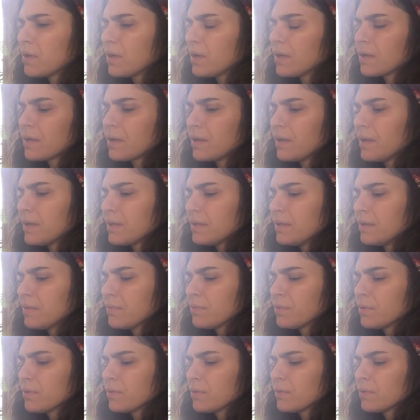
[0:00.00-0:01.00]
god god
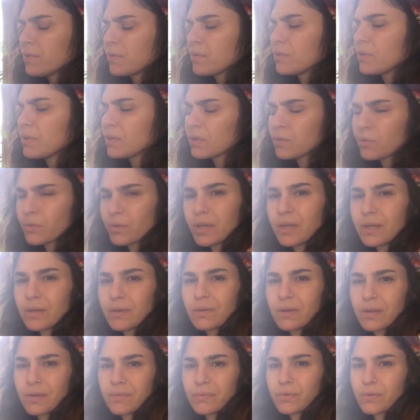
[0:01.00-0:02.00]
never the
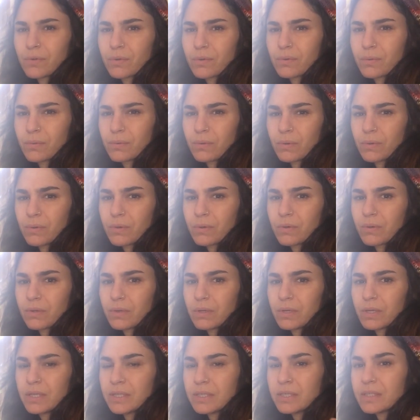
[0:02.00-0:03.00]
creator never
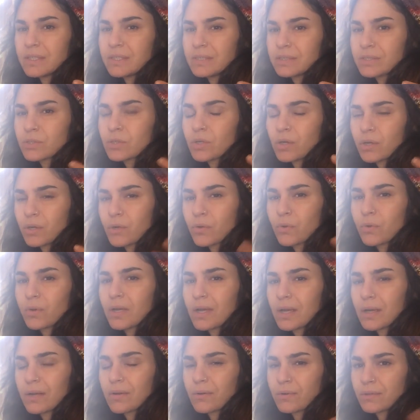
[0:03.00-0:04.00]
it, it's a
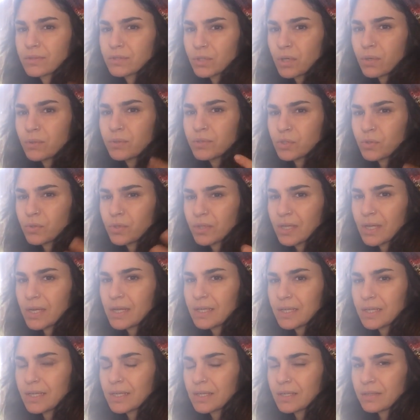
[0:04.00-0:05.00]
creator. It's always
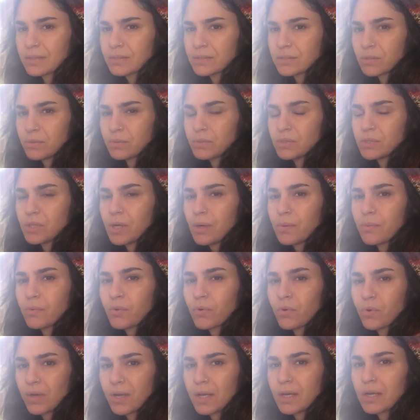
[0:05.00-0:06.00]
creating. It's always
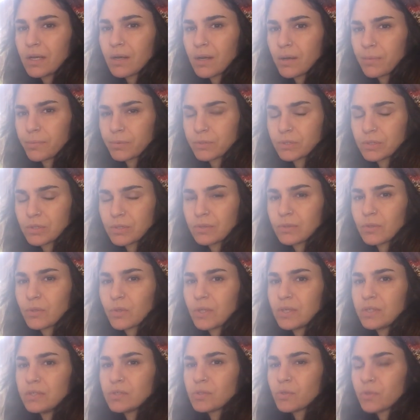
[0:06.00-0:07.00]
op- creating
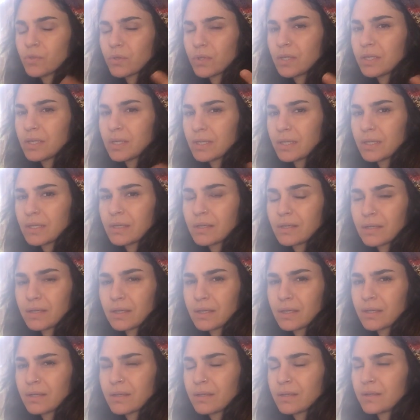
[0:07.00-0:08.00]
opportunities,
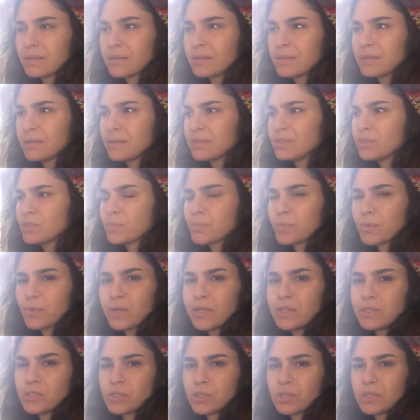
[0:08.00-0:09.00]
creating uh,
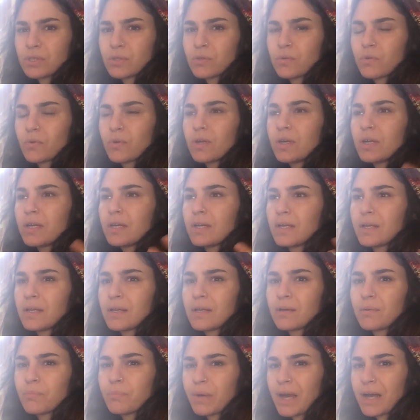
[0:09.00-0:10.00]
inspiration,
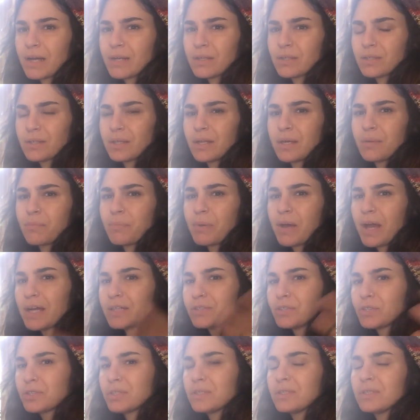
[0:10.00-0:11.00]
creating pa- like
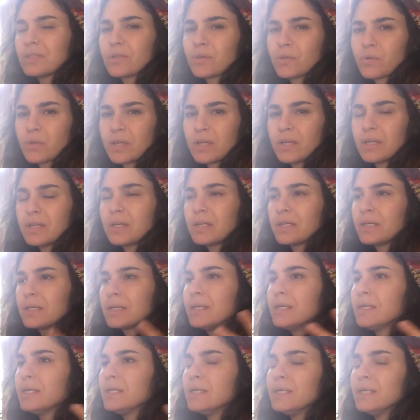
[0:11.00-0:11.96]
passion, and creating